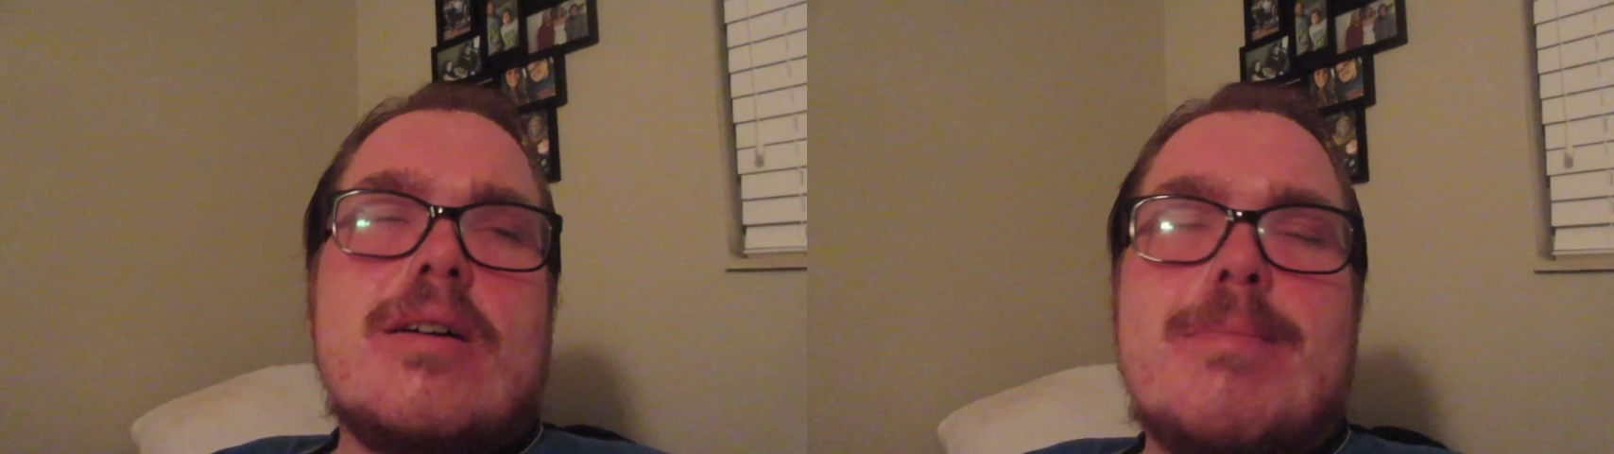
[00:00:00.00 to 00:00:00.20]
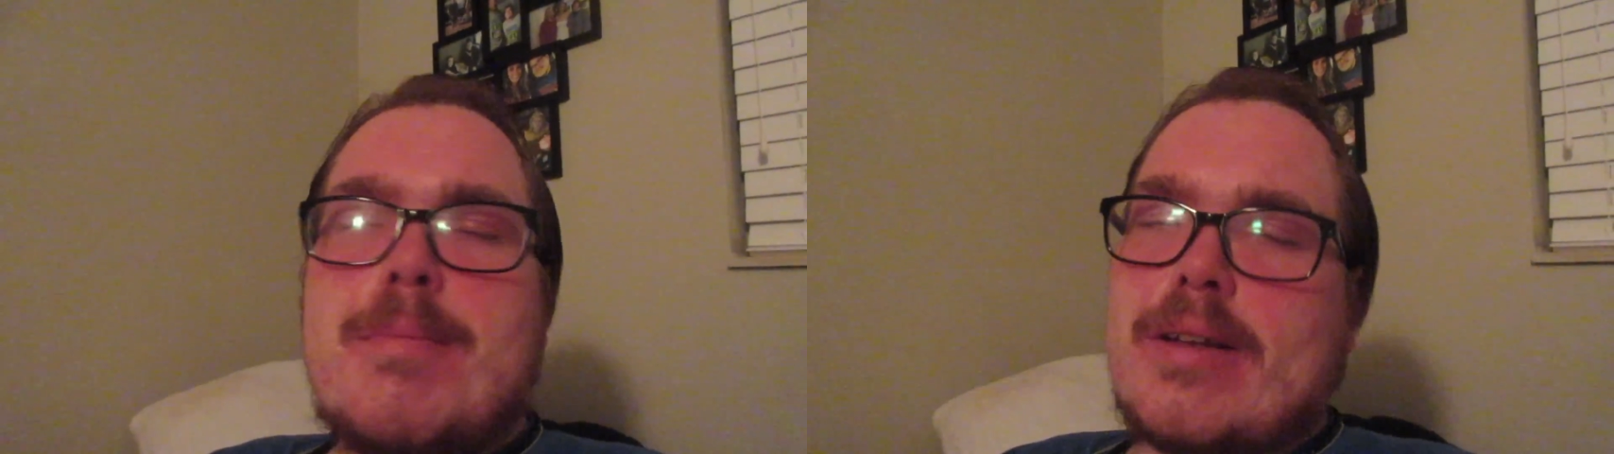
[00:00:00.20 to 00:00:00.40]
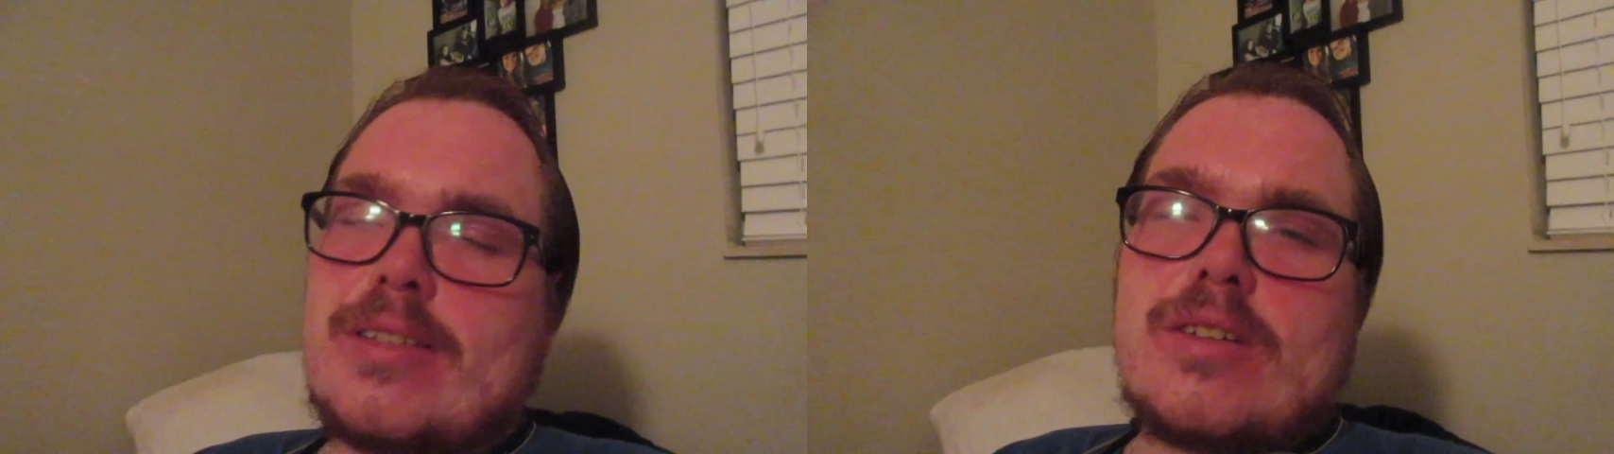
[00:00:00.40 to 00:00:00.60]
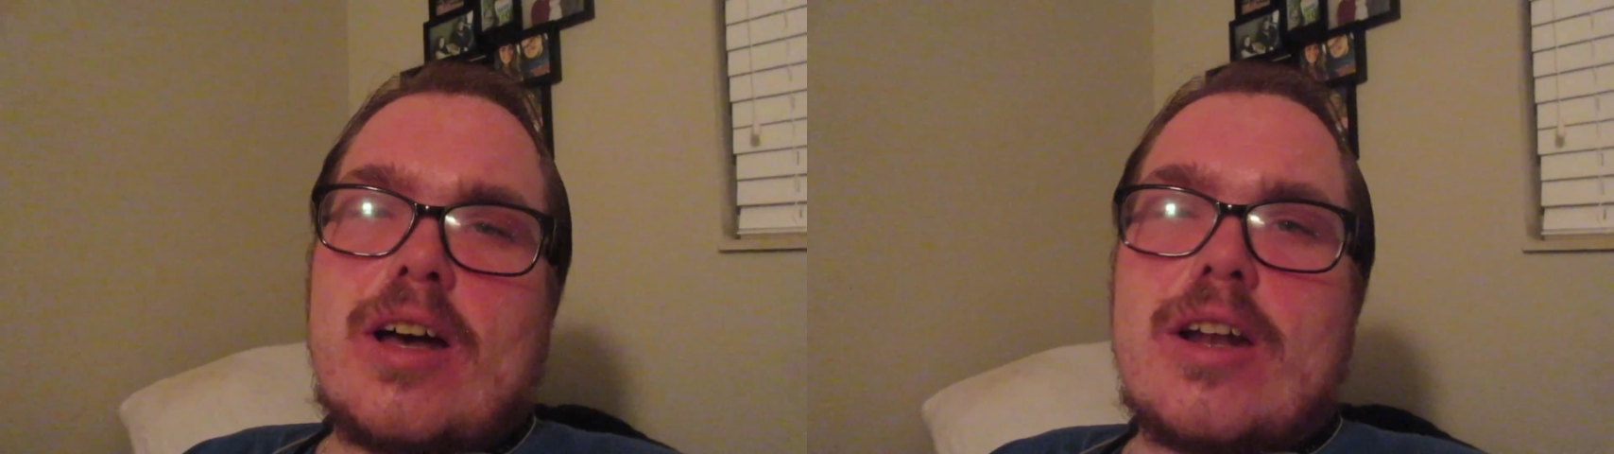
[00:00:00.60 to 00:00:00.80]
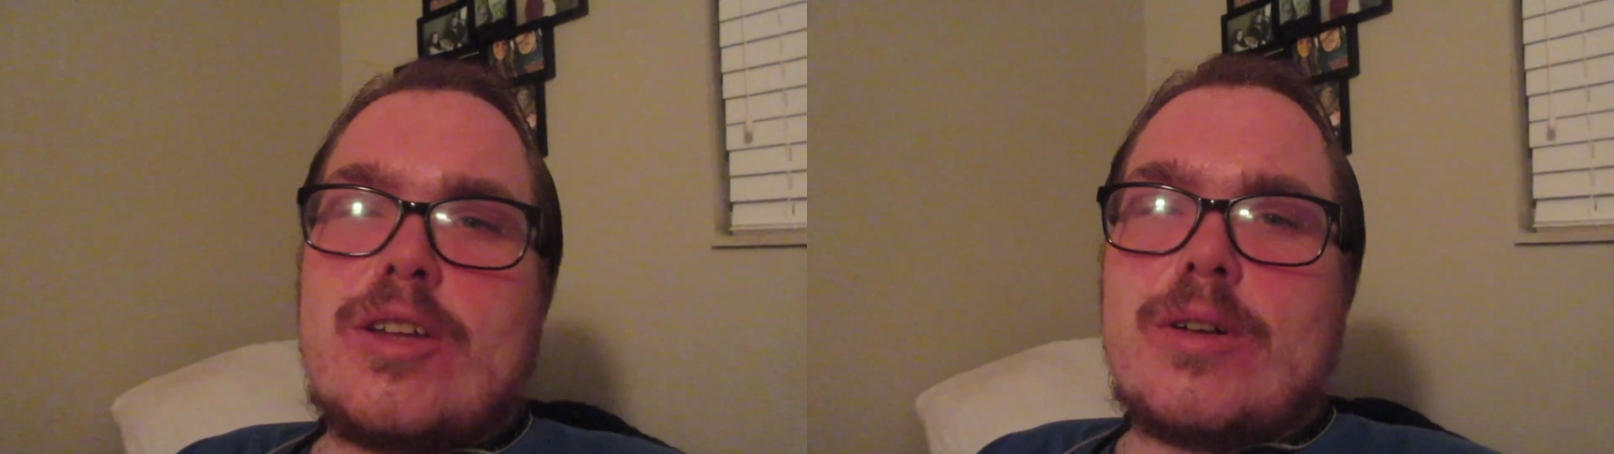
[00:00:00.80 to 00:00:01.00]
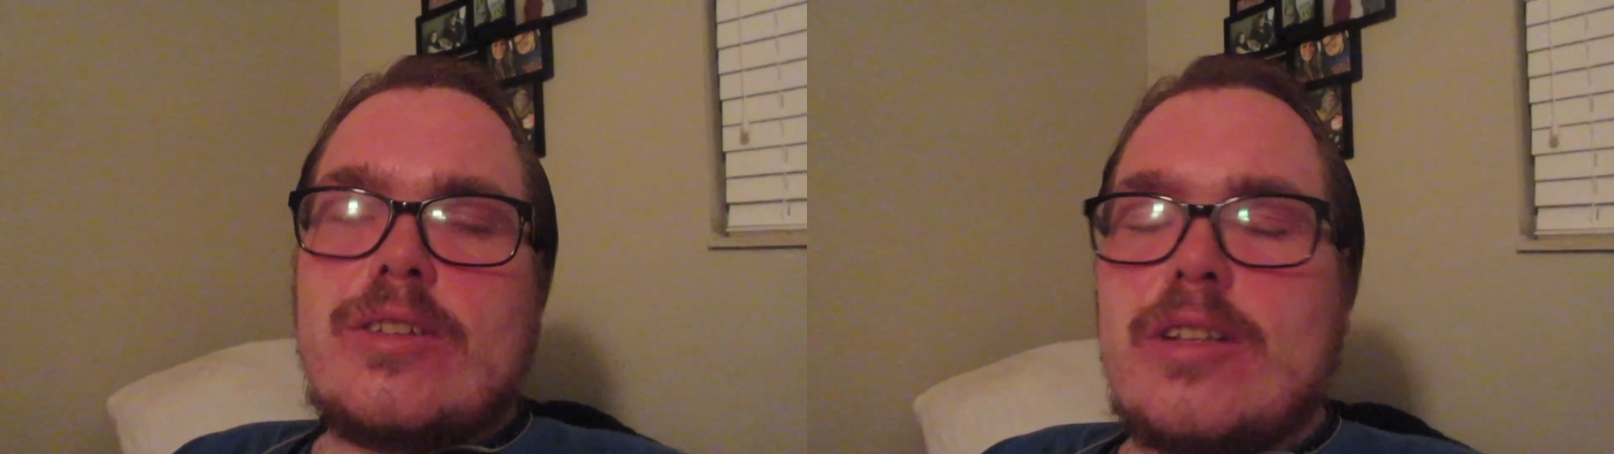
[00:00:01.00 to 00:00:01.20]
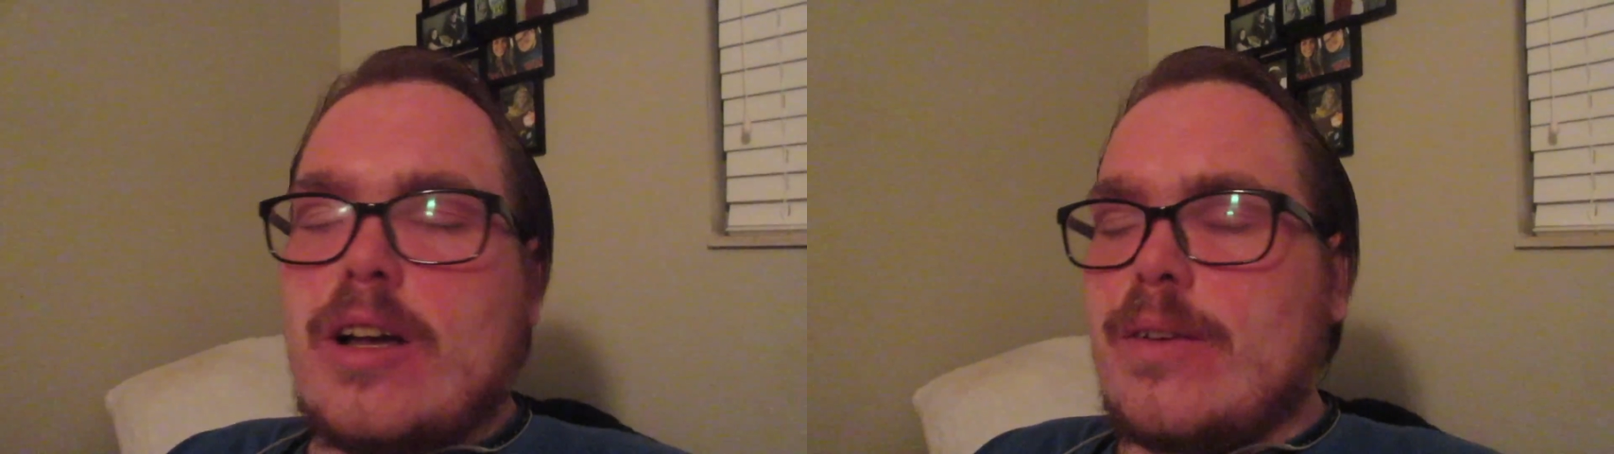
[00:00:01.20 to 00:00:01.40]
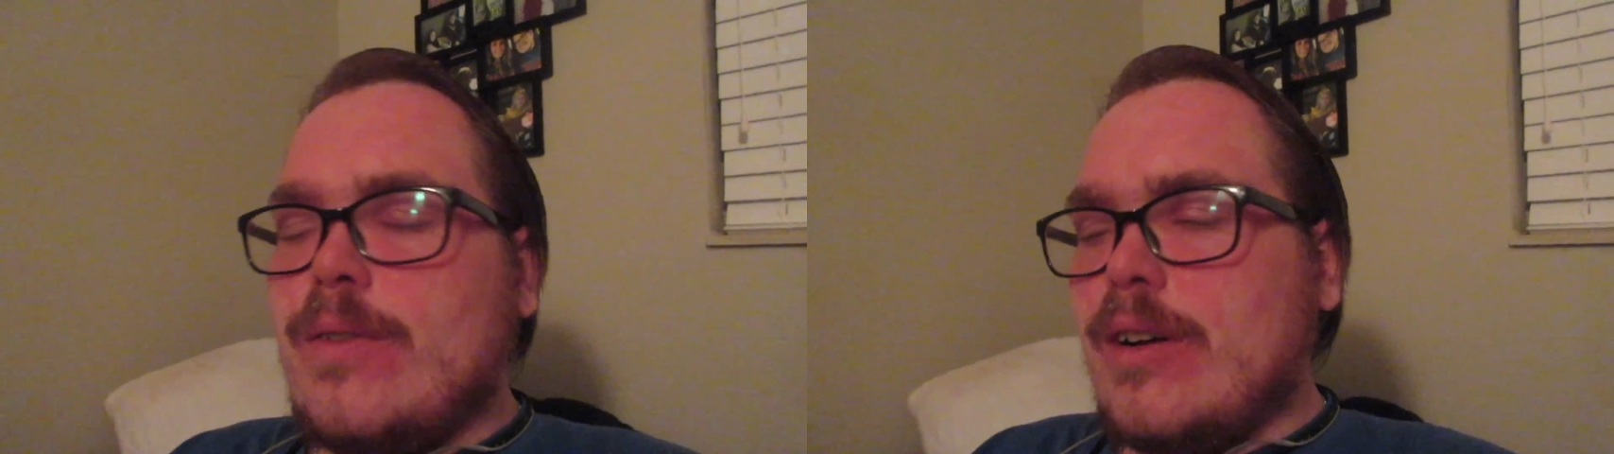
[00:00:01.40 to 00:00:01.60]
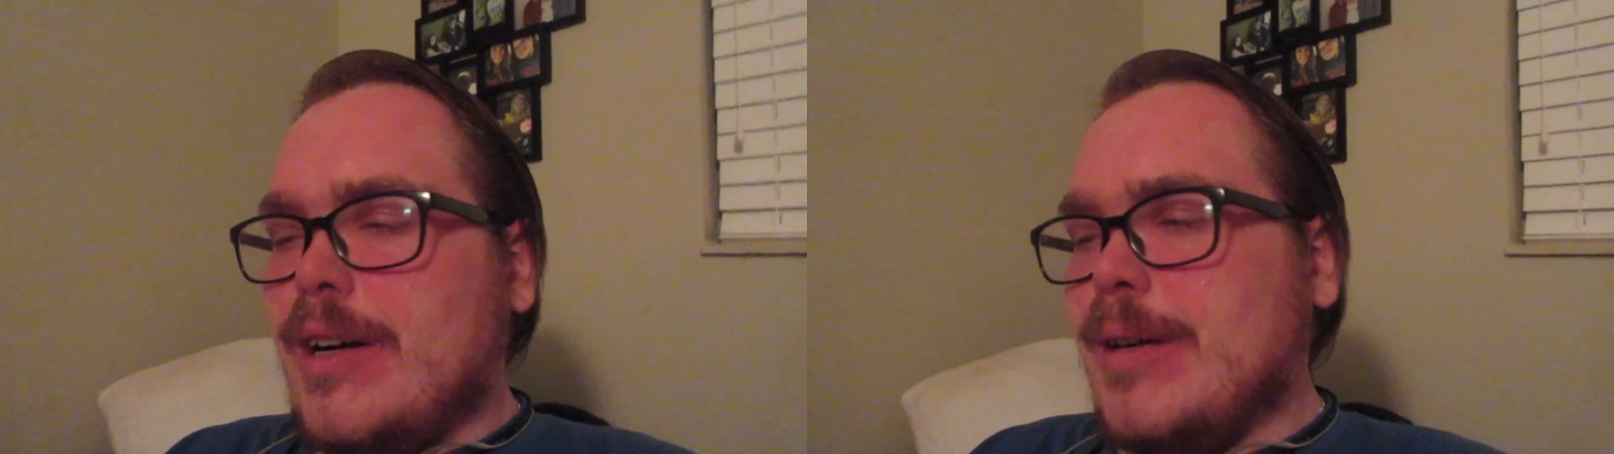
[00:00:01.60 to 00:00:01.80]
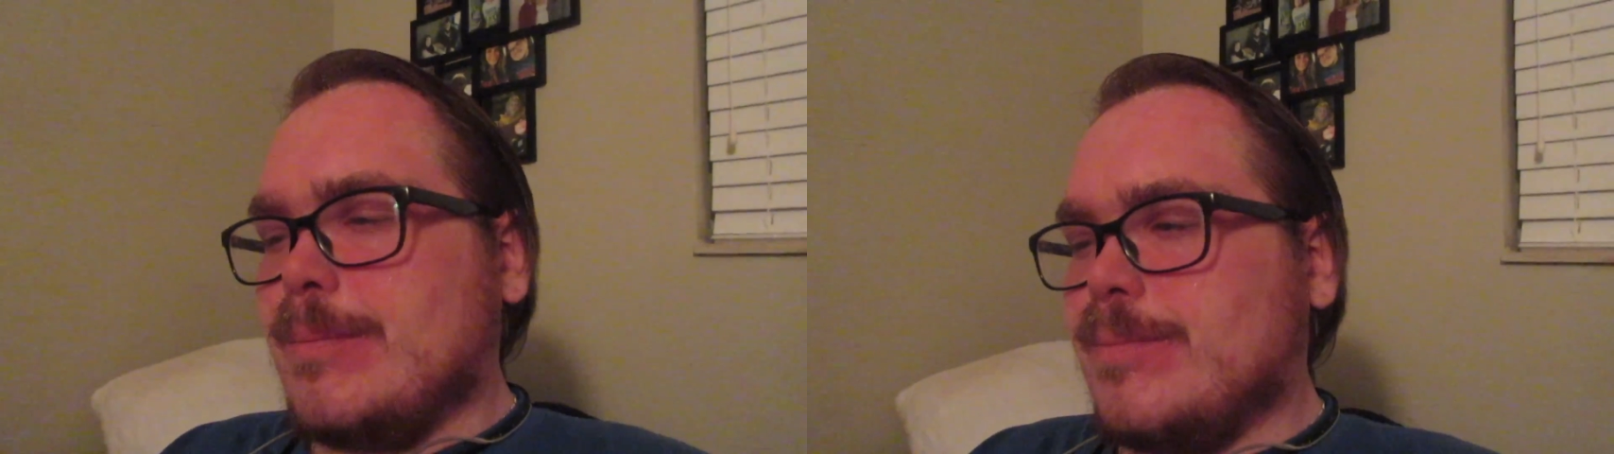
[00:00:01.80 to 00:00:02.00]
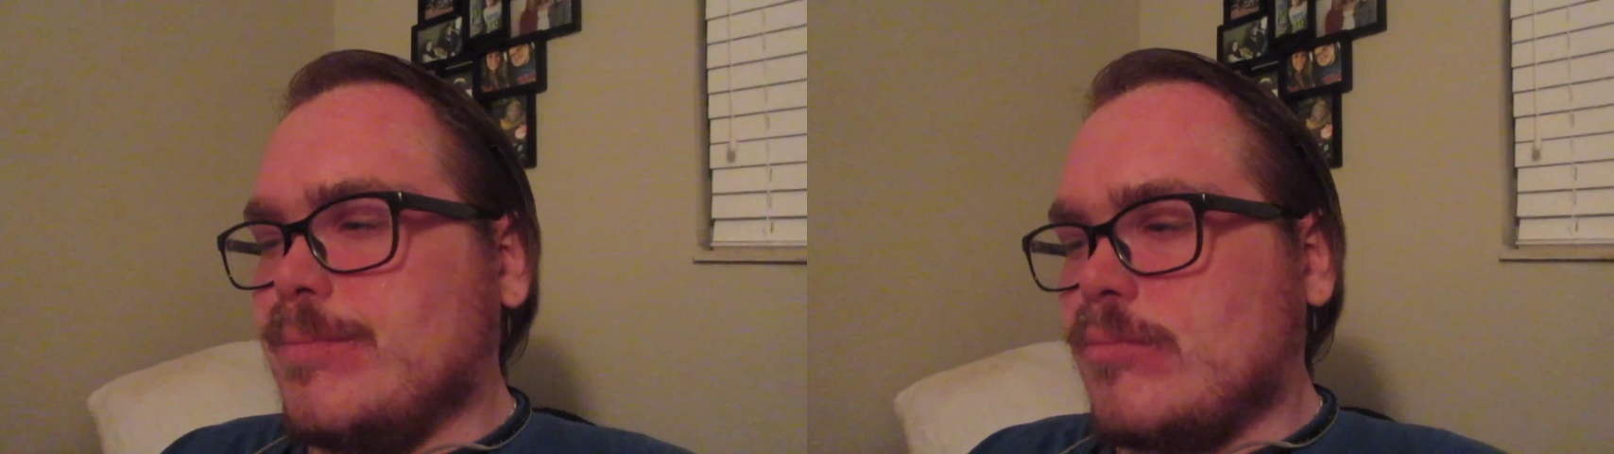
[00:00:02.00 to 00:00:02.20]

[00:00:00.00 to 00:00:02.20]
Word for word: be messing around and doing stuff because um,